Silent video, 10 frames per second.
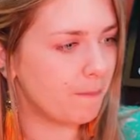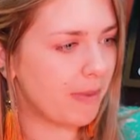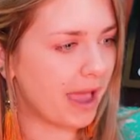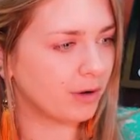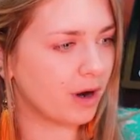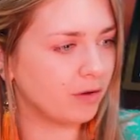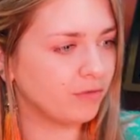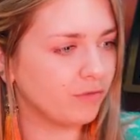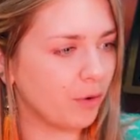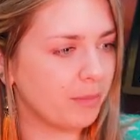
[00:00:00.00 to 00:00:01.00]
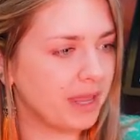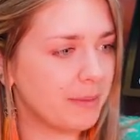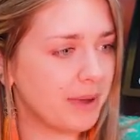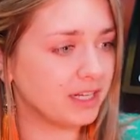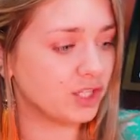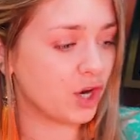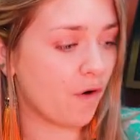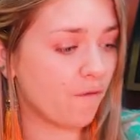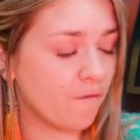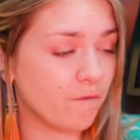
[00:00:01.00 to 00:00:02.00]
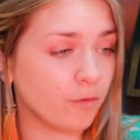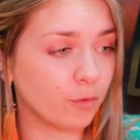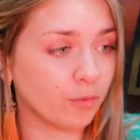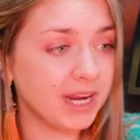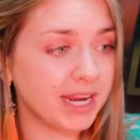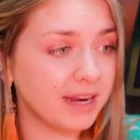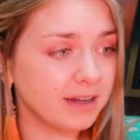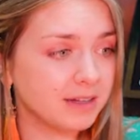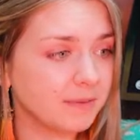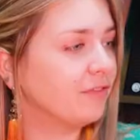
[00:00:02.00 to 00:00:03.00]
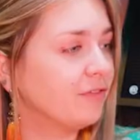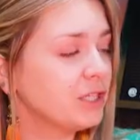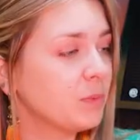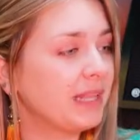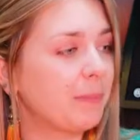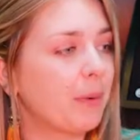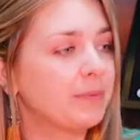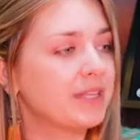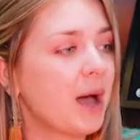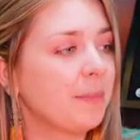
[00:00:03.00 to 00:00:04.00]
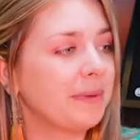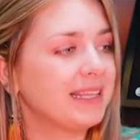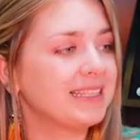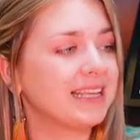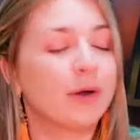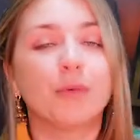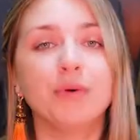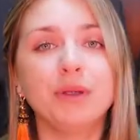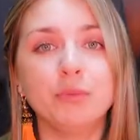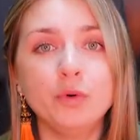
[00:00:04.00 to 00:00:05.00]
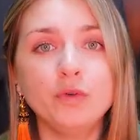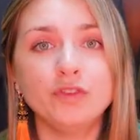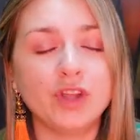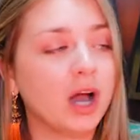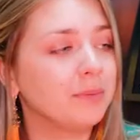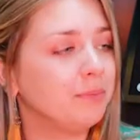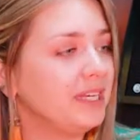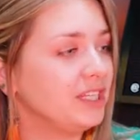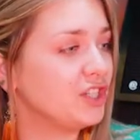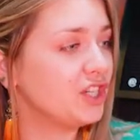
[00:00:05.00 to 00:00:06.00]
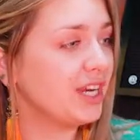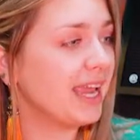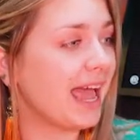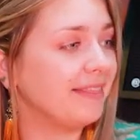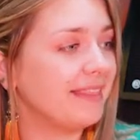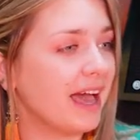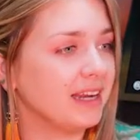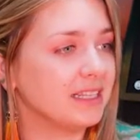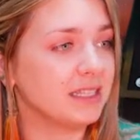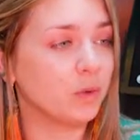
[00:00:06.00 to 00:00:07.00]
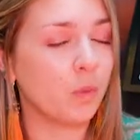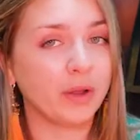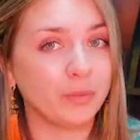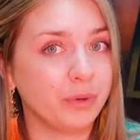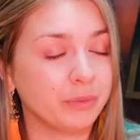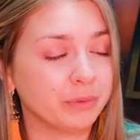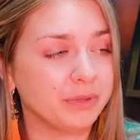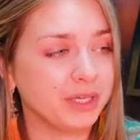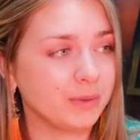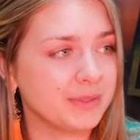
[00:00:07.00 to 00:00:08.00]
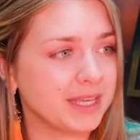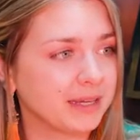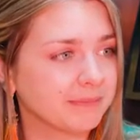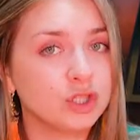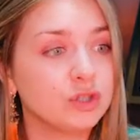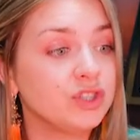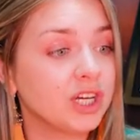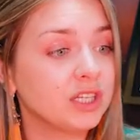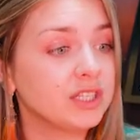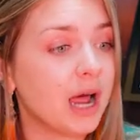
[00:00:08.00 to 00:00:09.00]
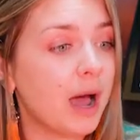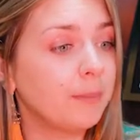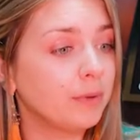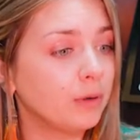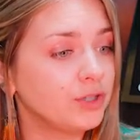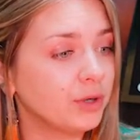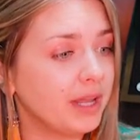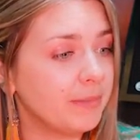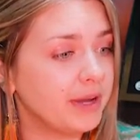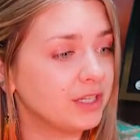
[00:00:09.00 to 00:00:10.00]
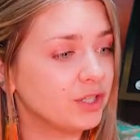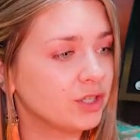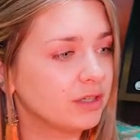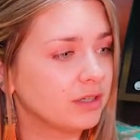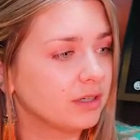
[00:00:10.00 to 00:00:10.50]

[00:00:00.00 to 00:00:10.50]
background from image free, the first one that pops up, it's remove.bg, and that is the one we will be using. So just upload your image.